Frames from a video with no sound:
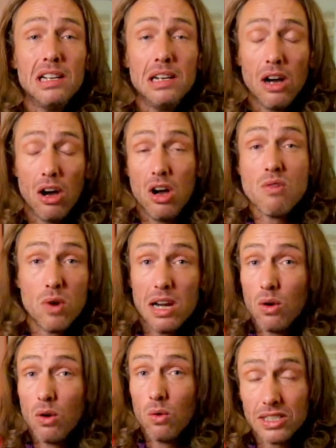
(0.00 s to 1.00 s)
I will
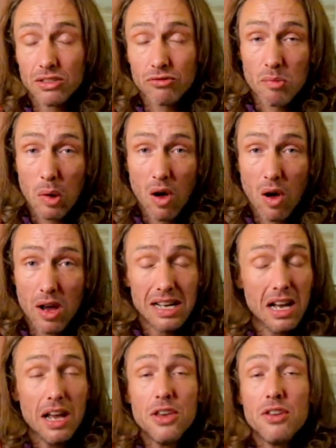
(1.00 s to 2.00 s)
always reply.
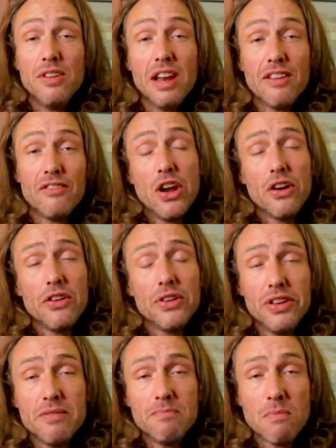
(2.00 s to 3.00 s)
You never know. You
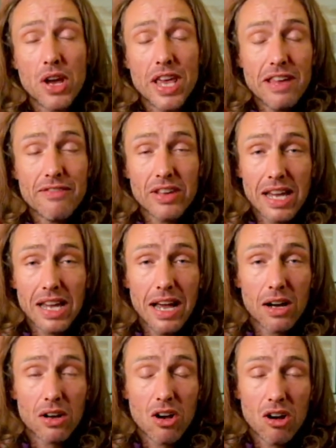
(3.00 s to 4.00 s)
might even get a
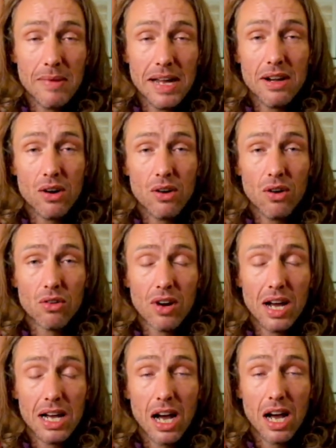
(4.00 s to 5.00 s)
comment or
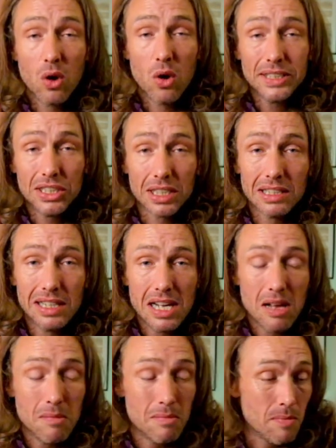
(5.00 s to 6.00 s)
a question
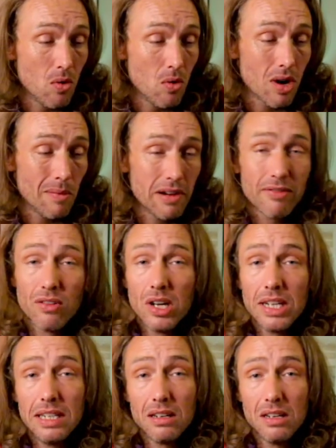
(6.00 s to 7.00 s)
be pulled up in a Friday
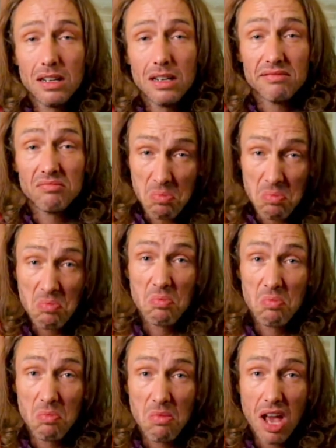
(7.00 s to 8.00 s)
night live.
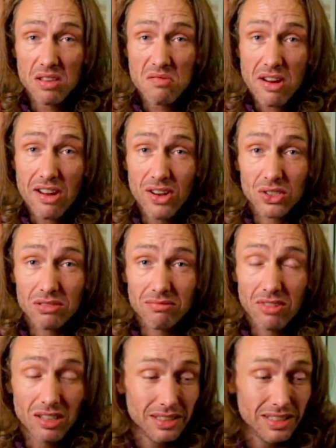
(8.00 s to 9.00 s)
That's pretty awesome, right?
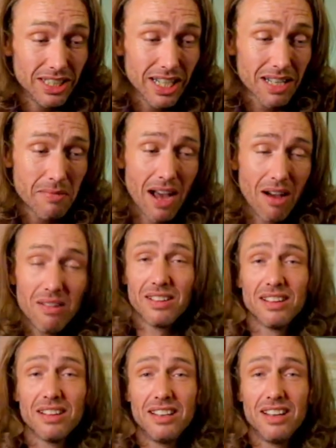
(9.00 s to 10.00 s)
Check me out.
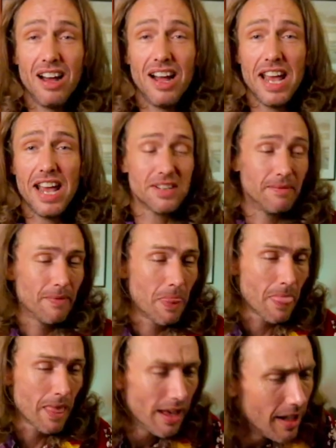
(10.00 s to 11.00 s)
Cutting edge.
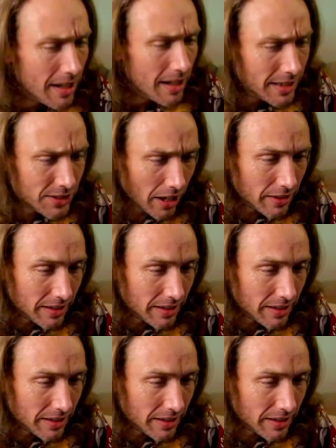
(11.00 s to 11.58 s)
So,